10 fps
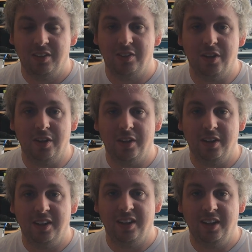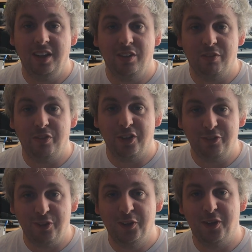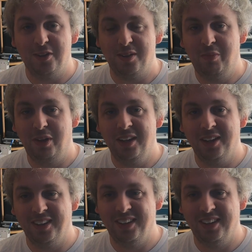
So here's the first few chords I play.